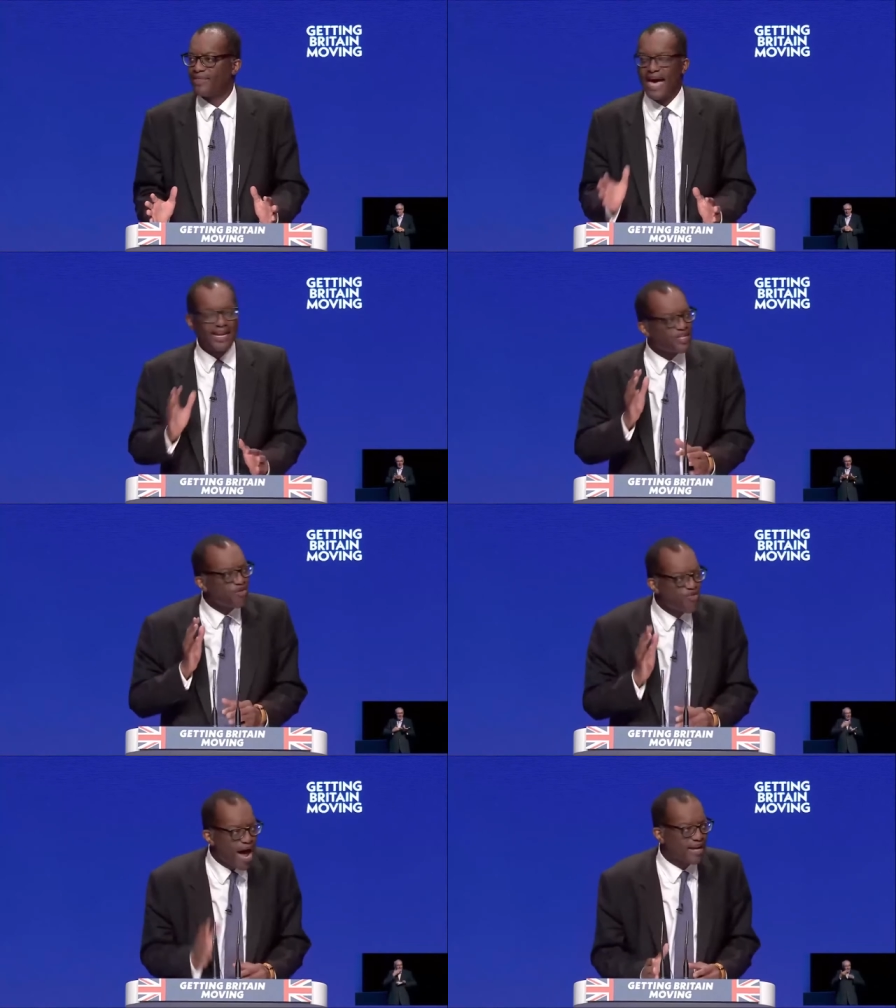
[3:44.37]
That
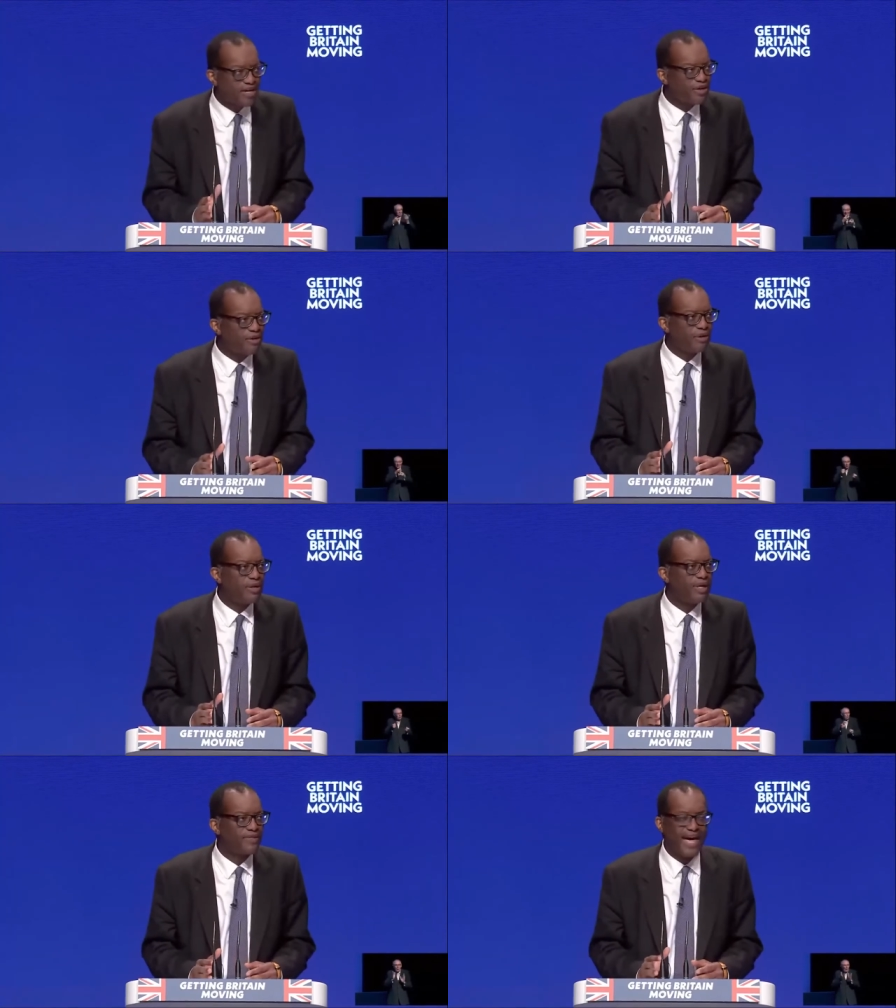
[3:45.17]
isn't
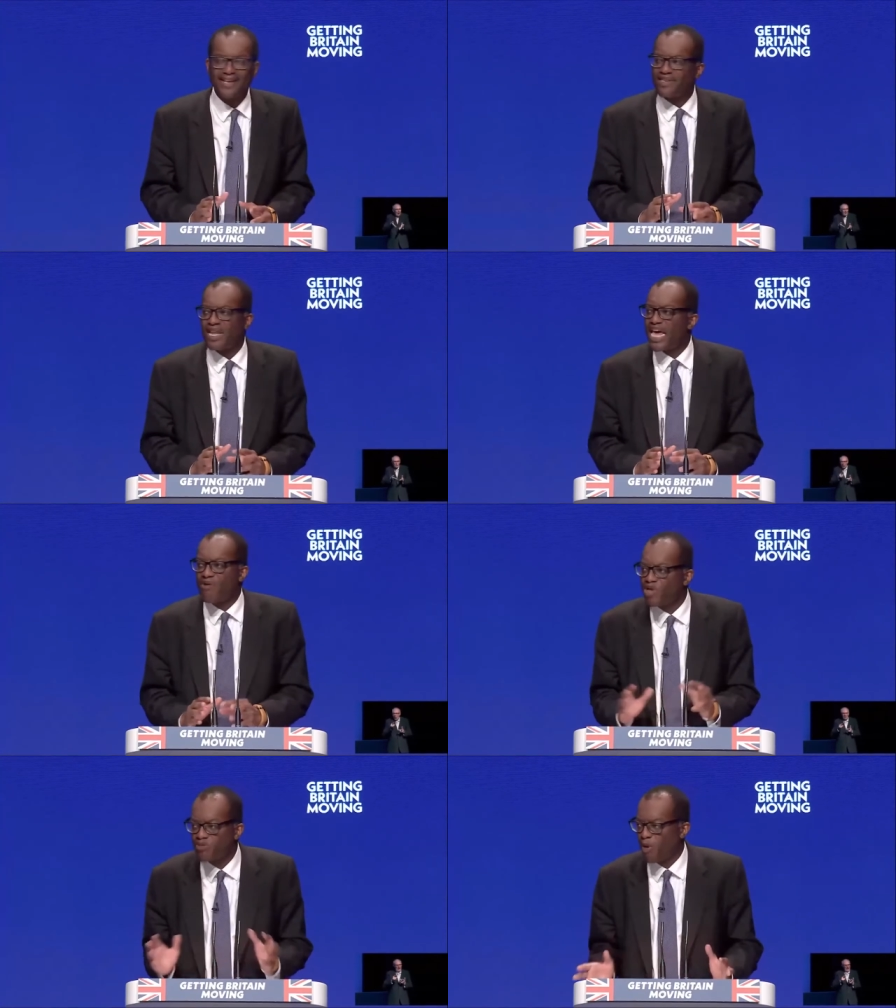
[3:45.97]
radical. That isn't
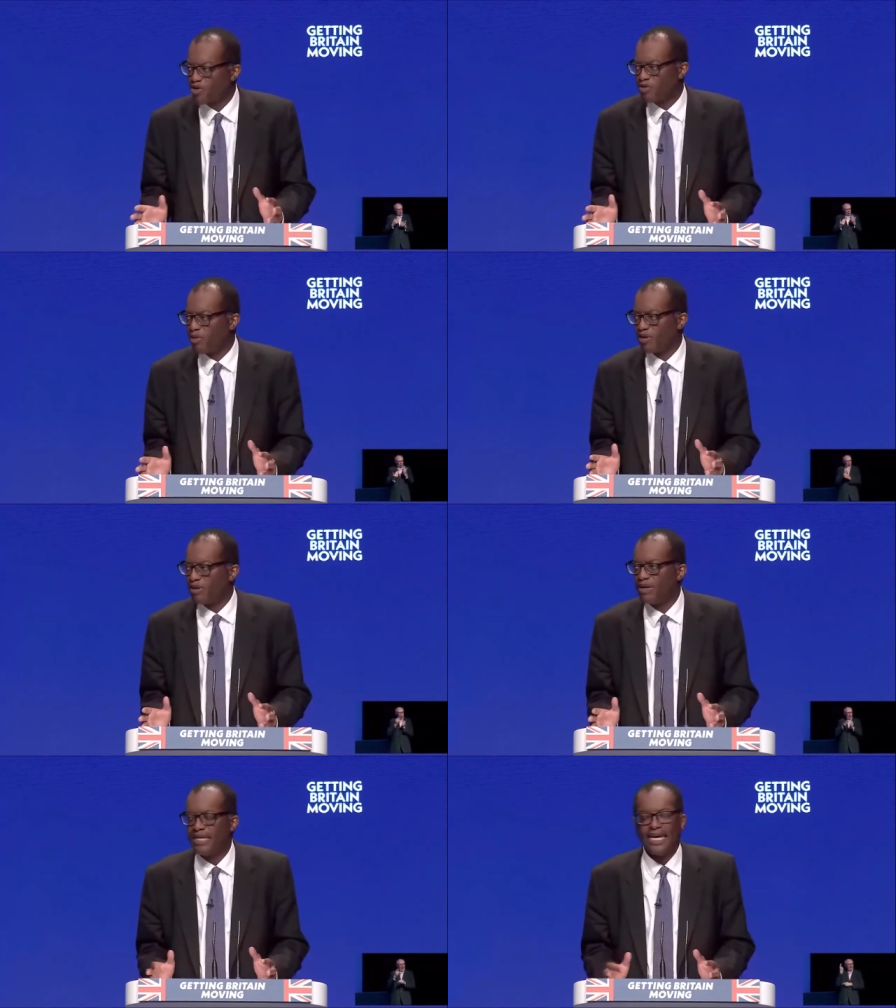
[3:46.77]

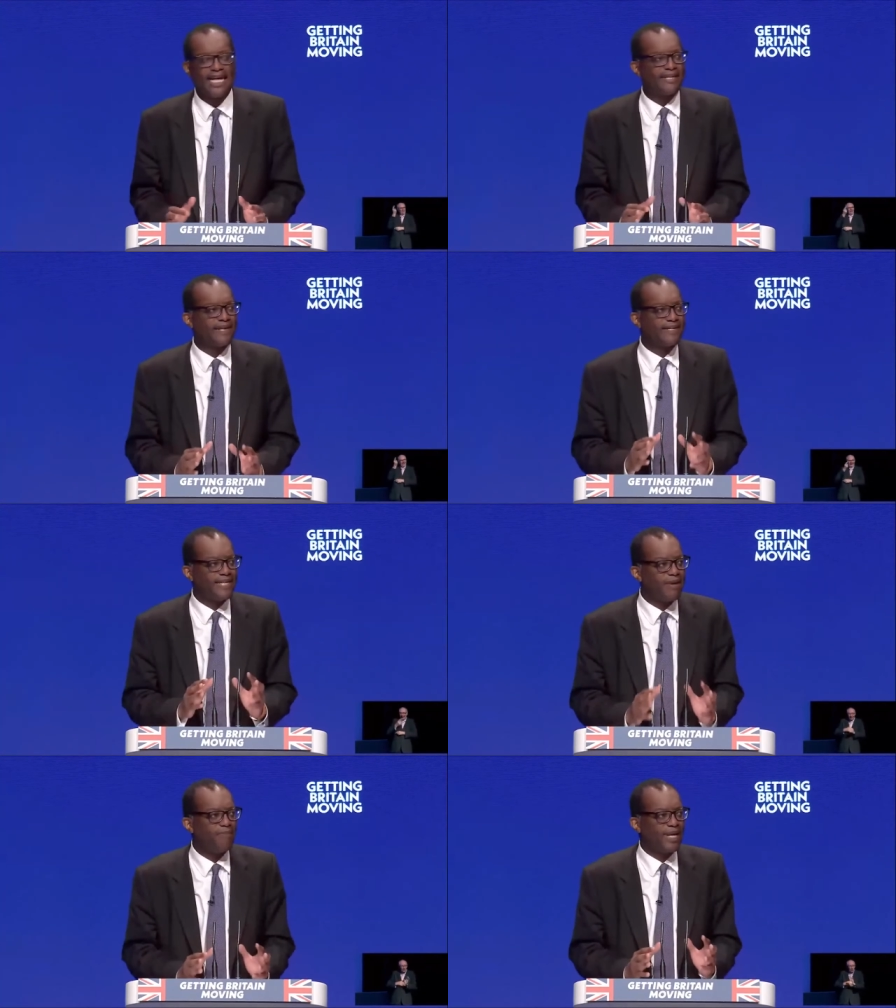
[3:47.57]
irresponsible. It is a
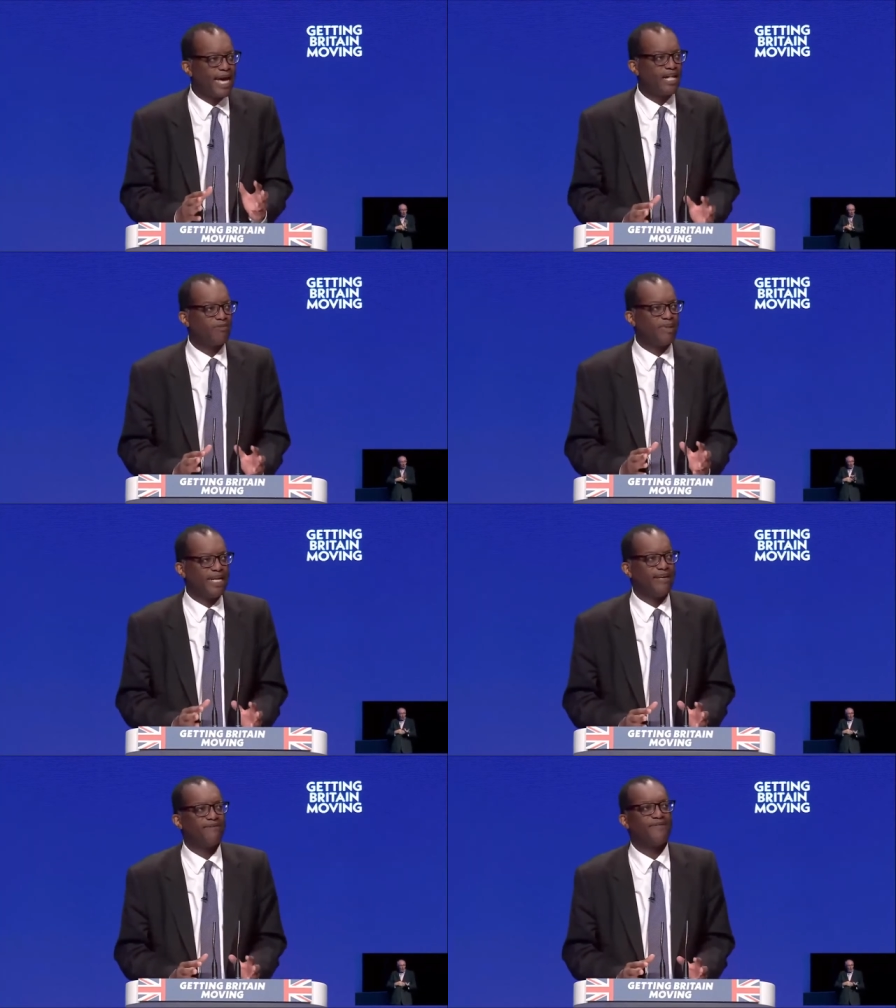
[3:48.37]
deeply held
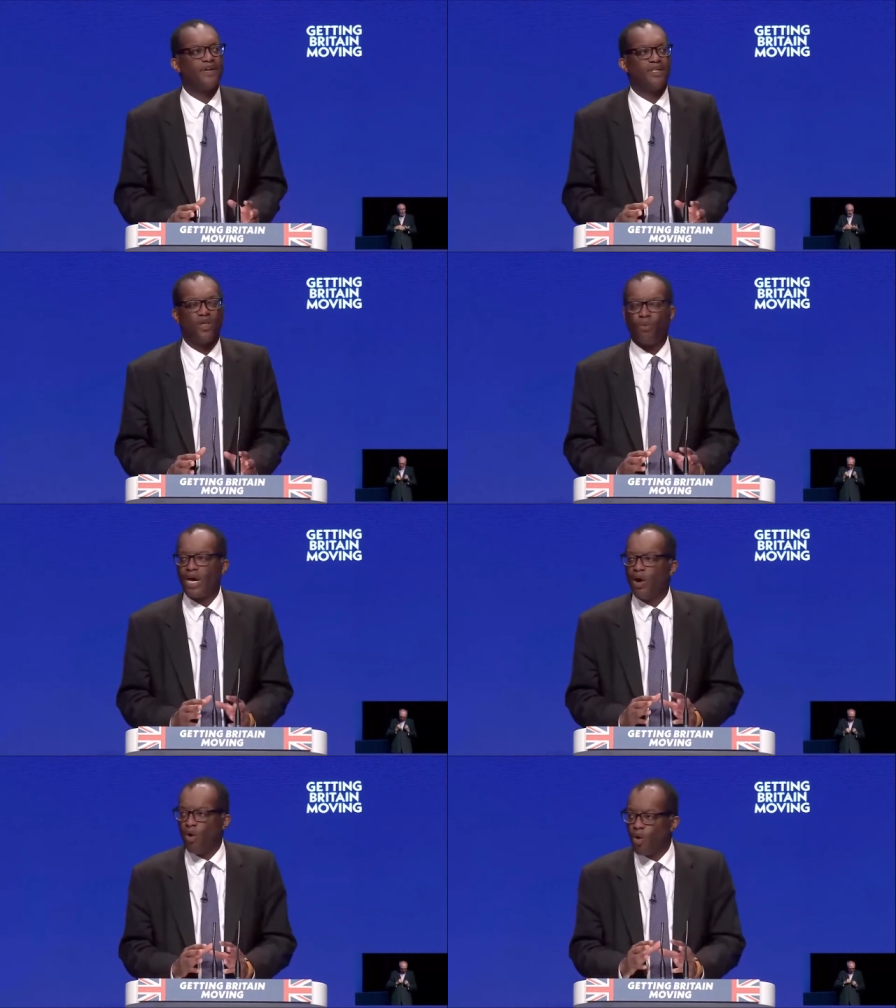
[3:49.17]
belief that
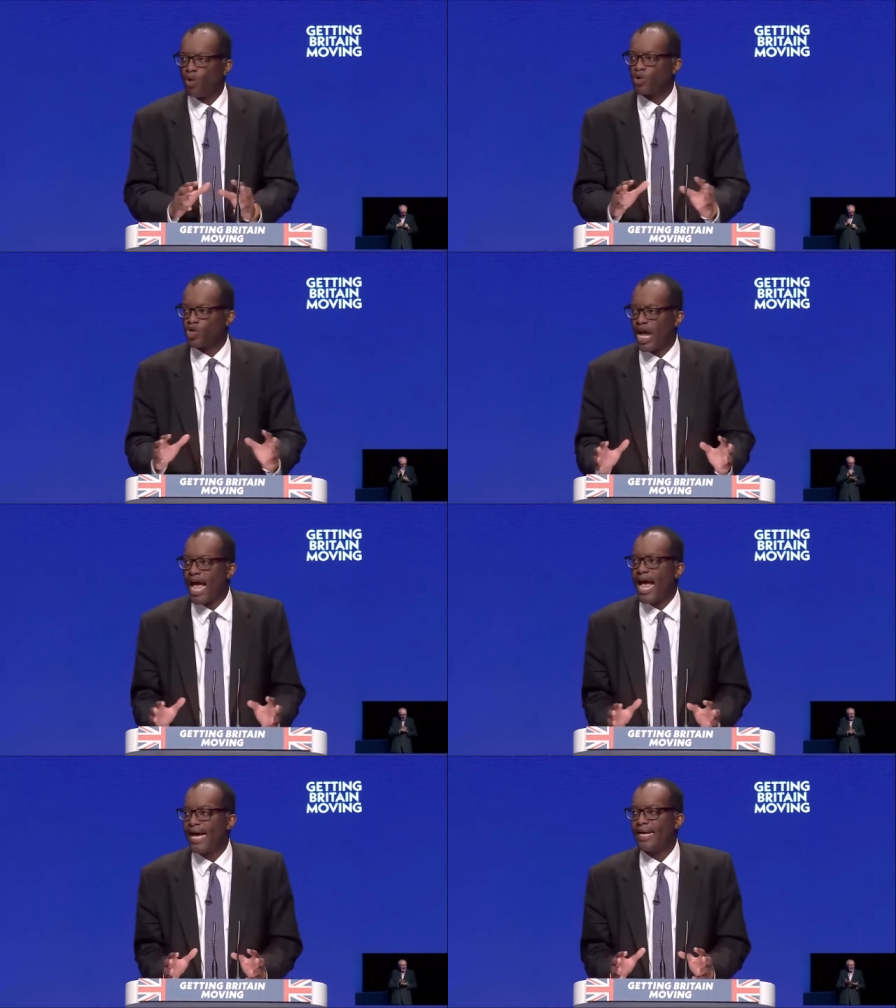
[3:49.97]
we all
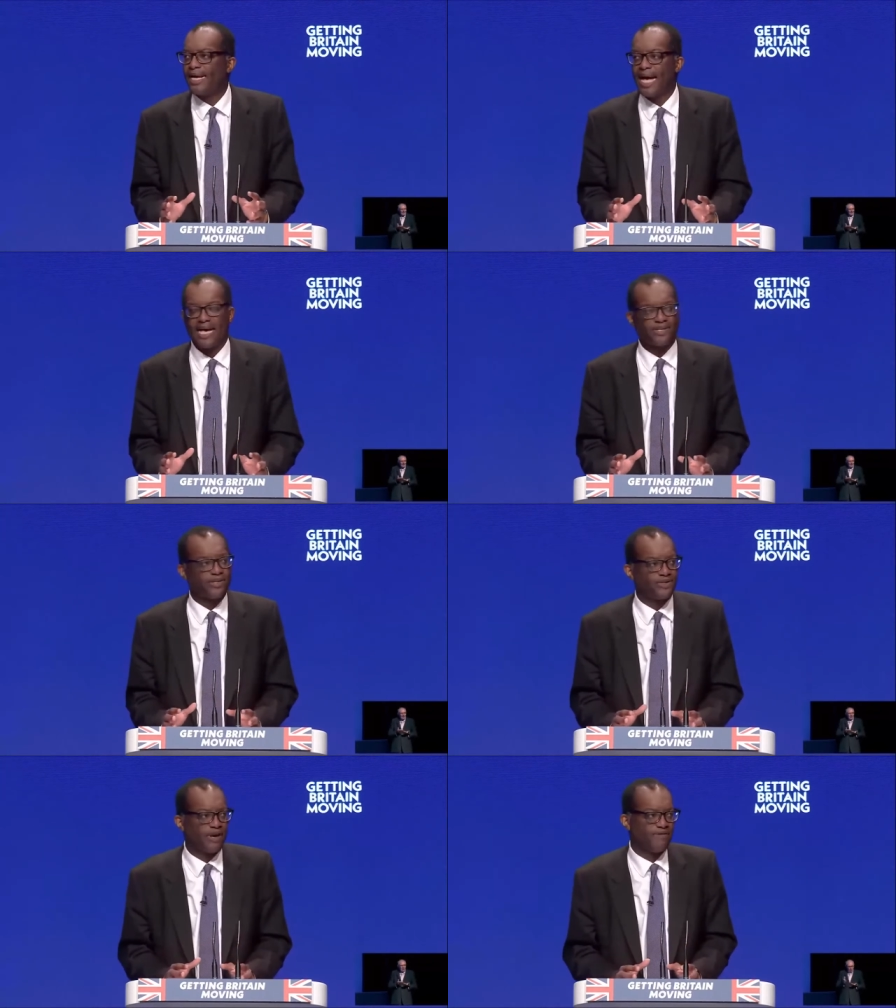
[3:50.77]
share as
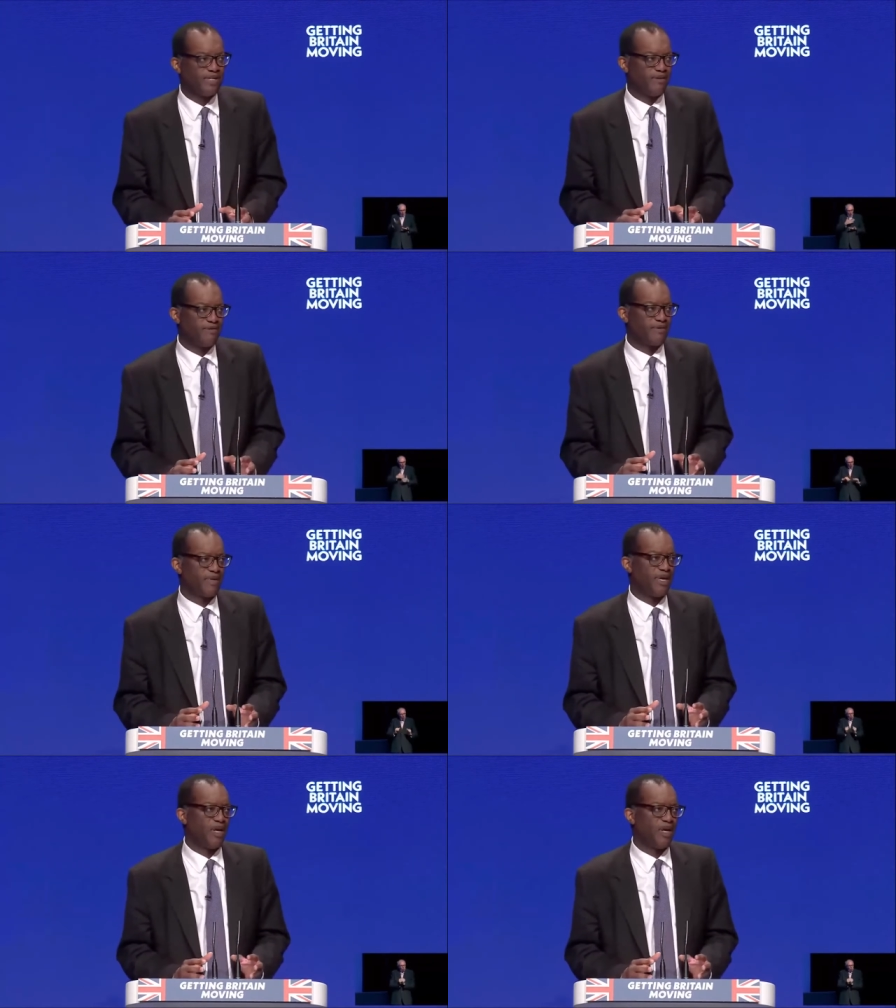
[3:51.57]
Conservatives.